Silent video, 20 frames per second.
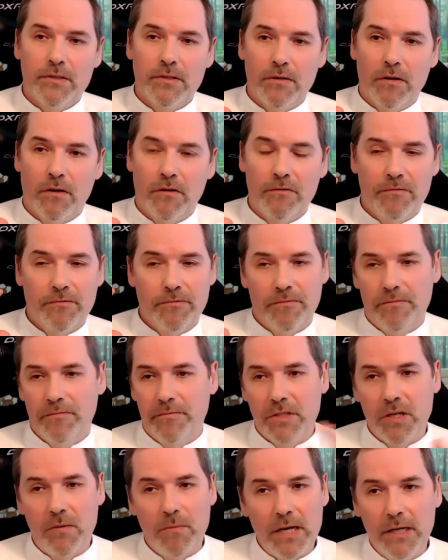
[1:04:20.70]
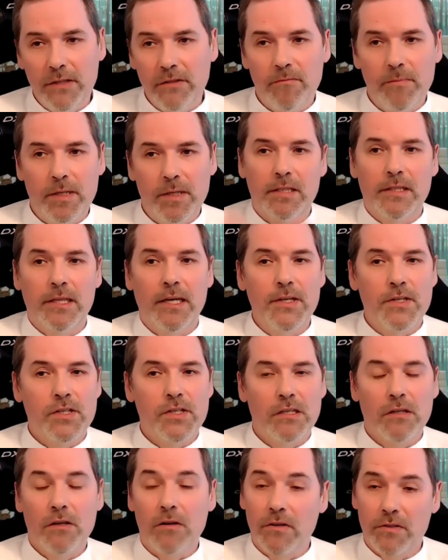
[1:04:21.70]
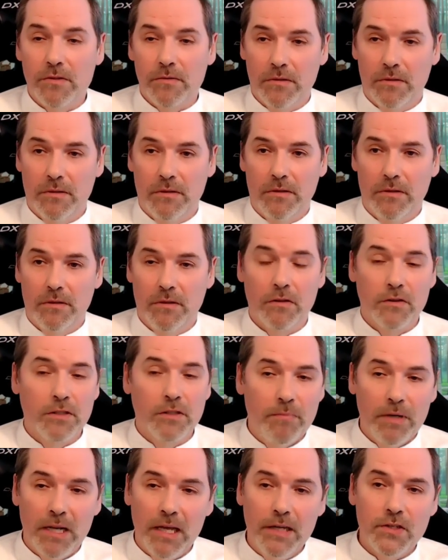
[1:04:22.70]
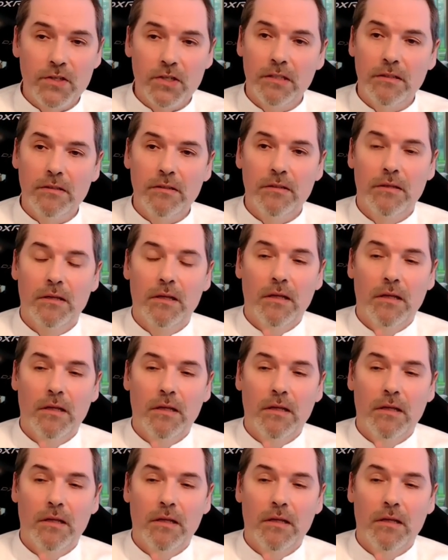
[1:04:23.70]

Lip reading: of some kind of meditation, contemplation,